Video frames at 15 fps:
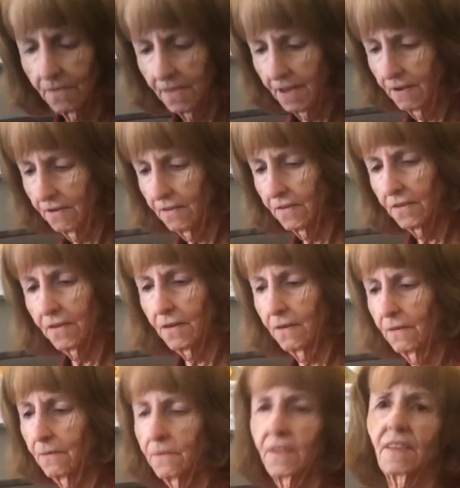there you
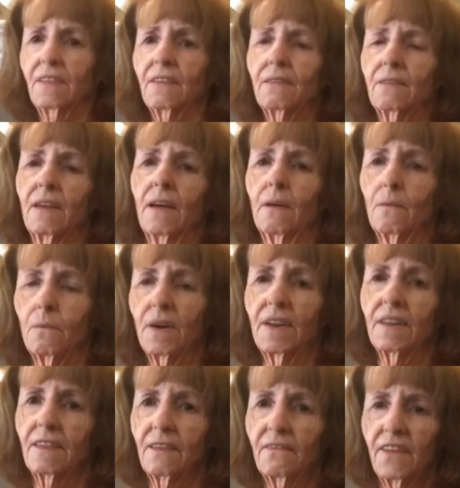go. This is
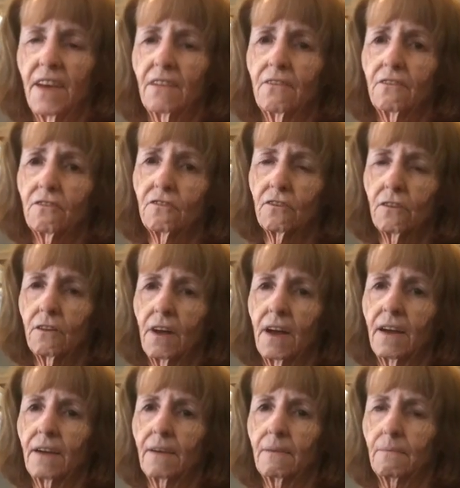one of the favorite
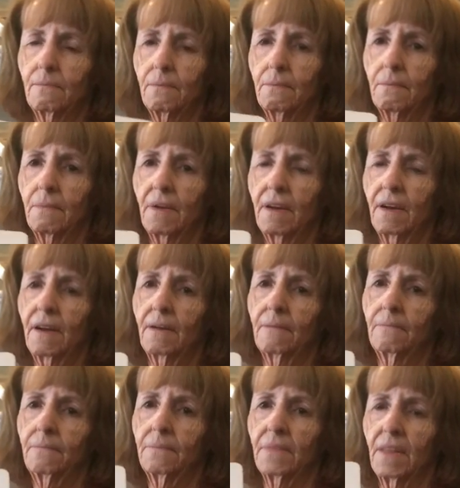um,
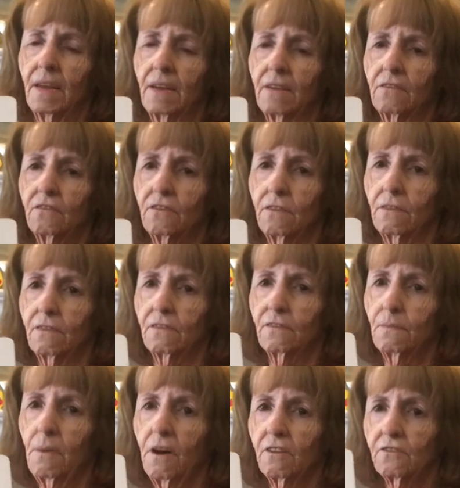um,
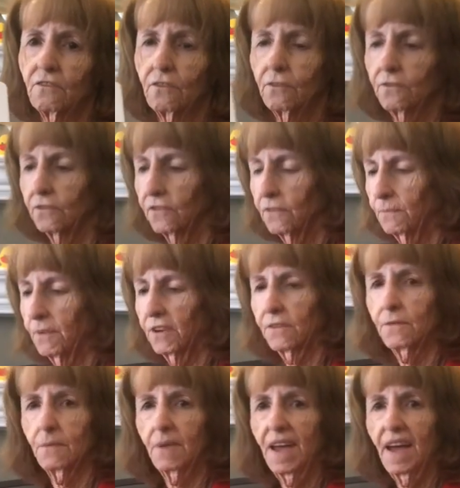small children's
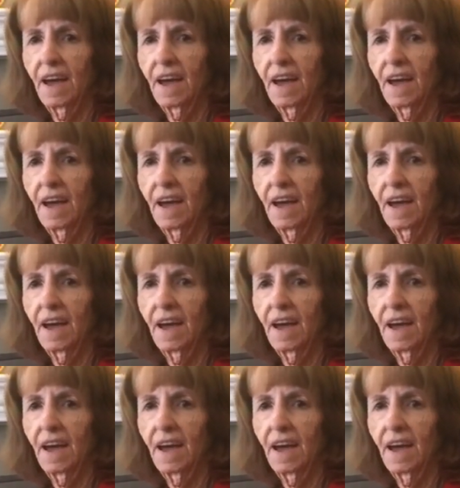books we